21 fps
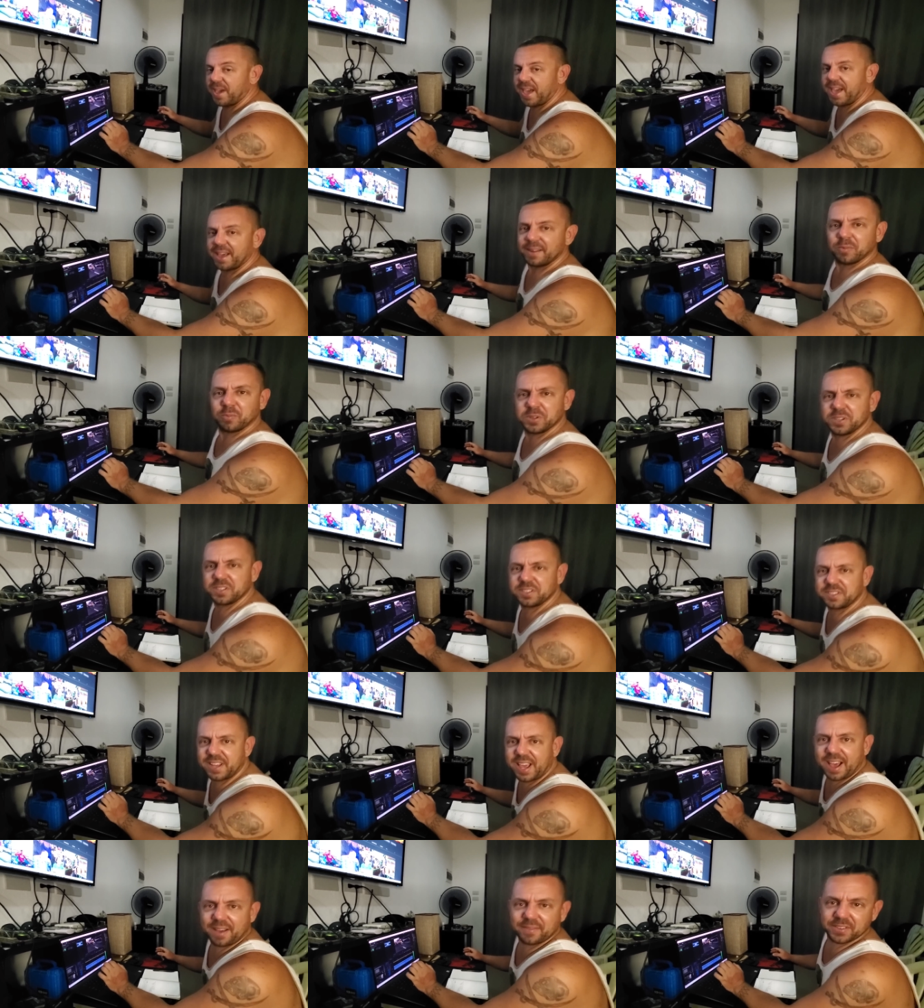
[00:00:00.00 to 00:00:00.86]
Man, we
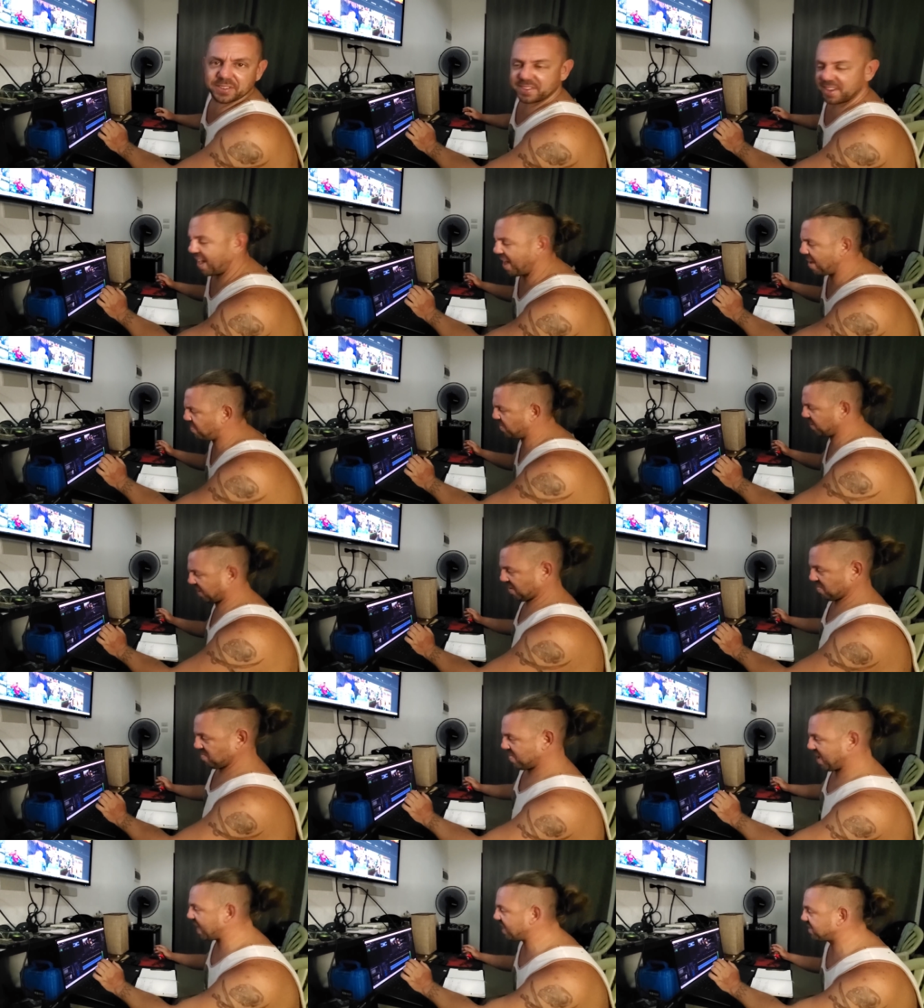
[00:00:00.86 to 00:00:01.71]
just have this epic,
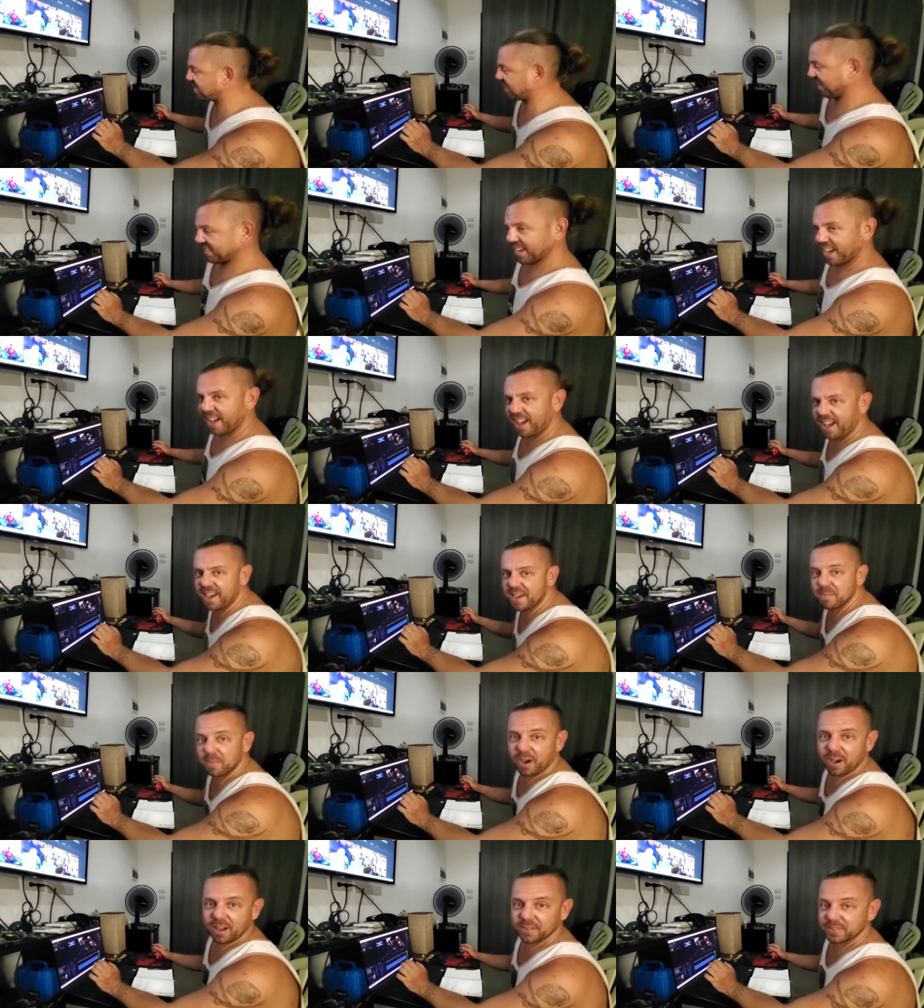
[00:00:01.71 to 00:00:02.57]
amazing
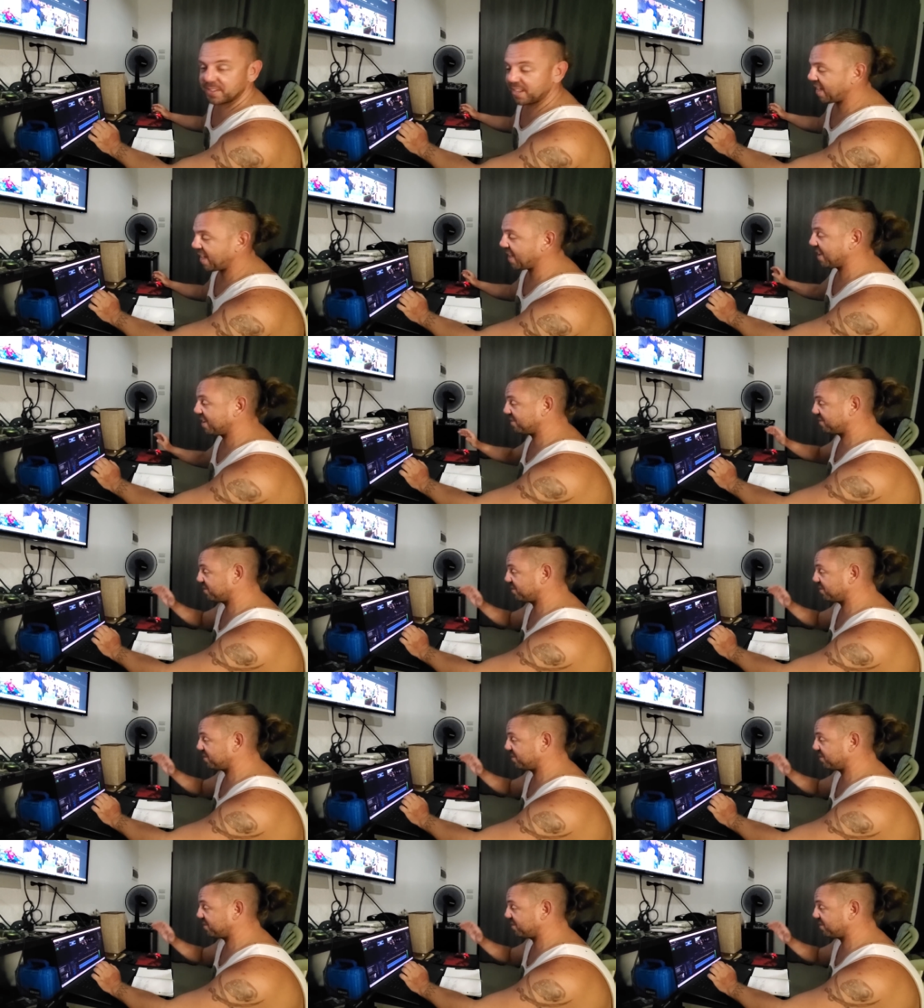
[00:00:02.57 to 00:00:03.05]
time all day.